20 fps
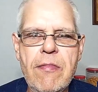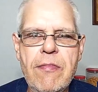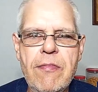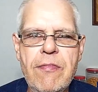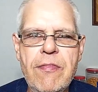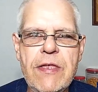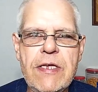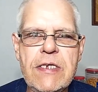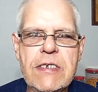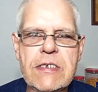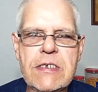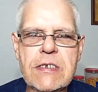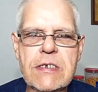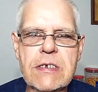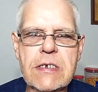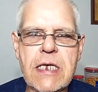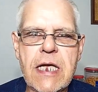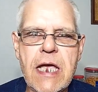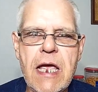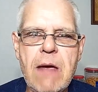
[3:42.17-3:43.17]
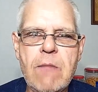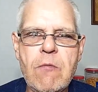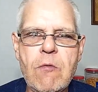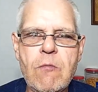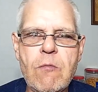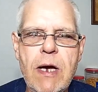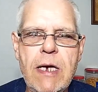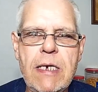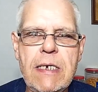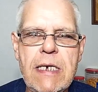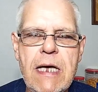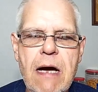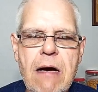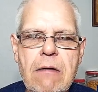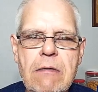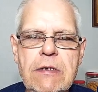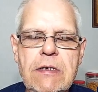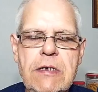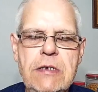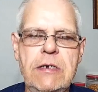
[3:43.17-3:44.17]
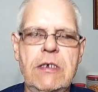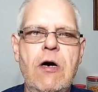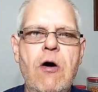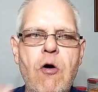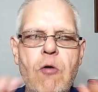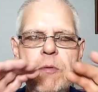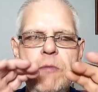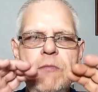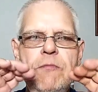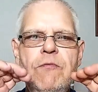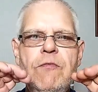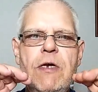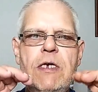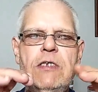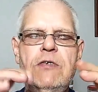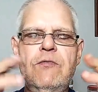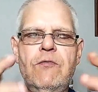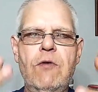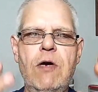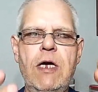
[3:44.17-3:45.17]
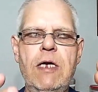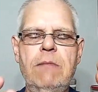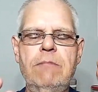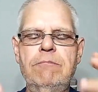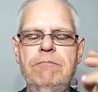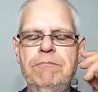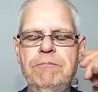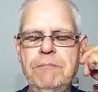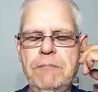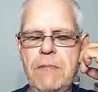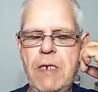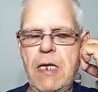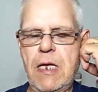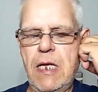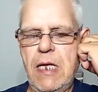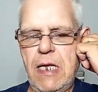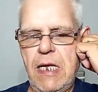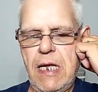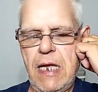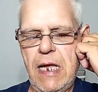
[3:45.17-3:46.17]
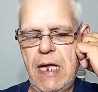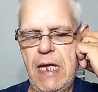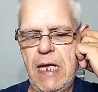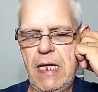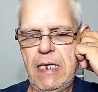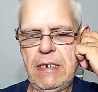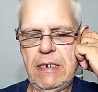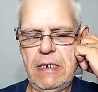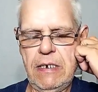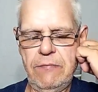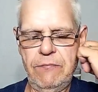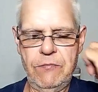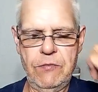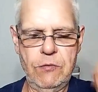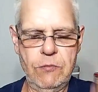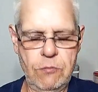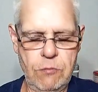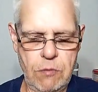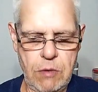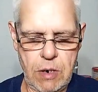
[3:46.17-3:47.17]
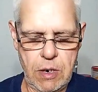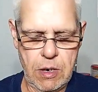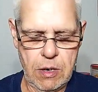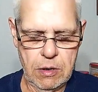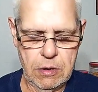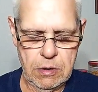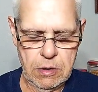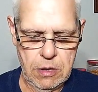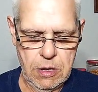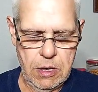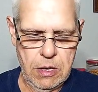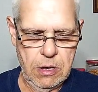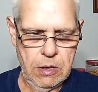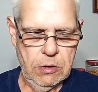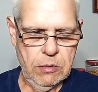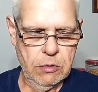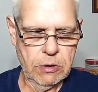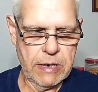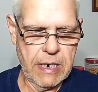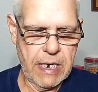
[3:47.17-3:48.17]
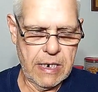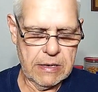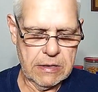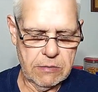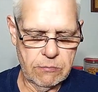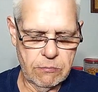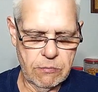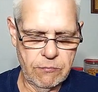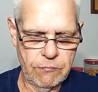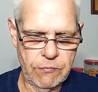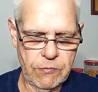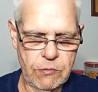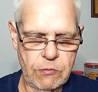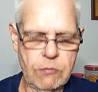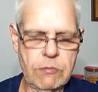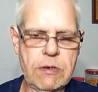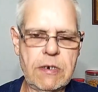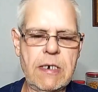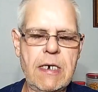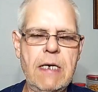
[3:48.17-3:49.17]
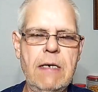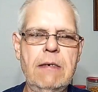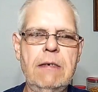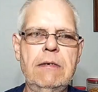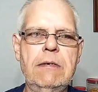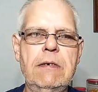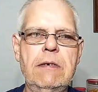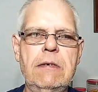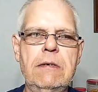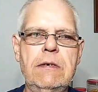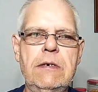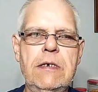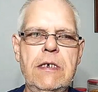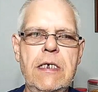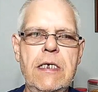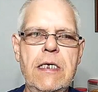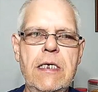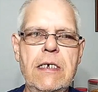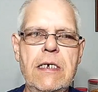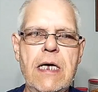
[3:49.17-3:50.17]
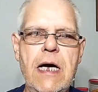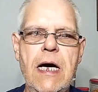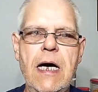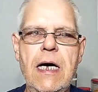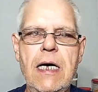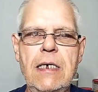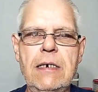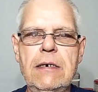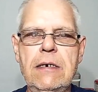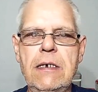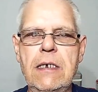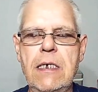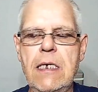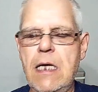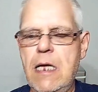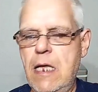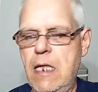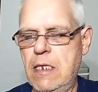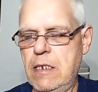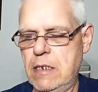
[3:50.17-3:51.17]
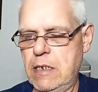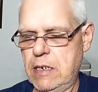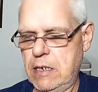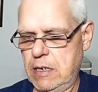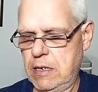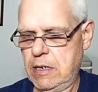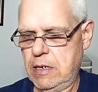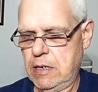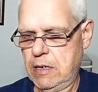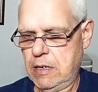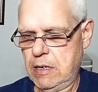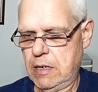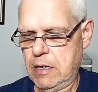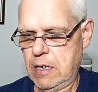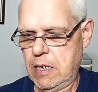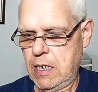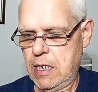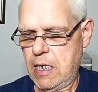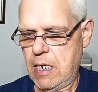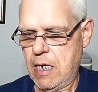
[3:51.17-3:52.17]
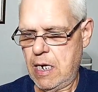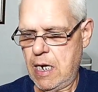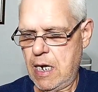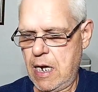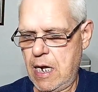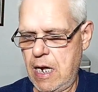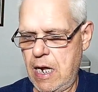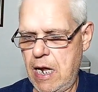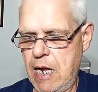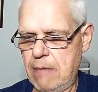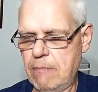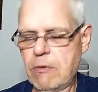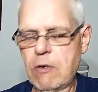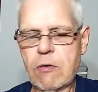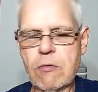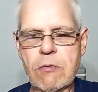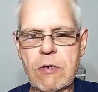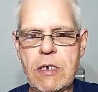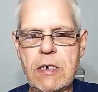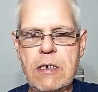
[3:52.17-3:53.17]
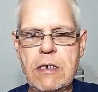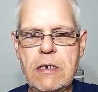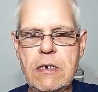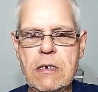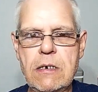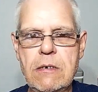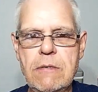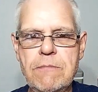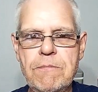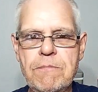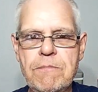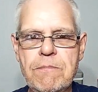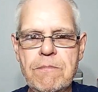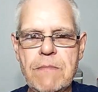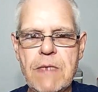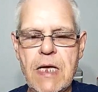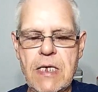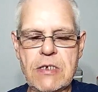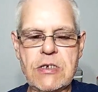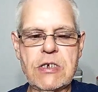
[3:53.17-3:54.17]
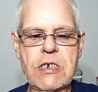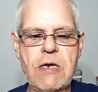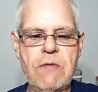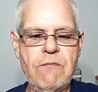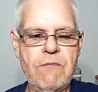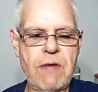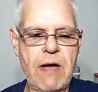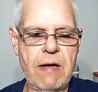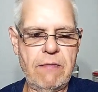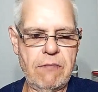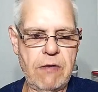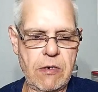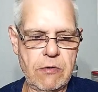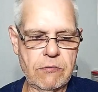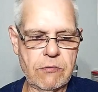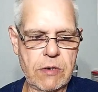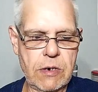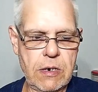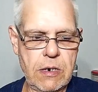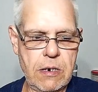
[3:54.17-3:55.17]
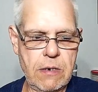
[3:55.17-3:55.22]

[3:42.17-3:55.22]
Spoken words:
this camera right now is in an open face frame, and if you look at the review that I did on the Able Grid SJ500,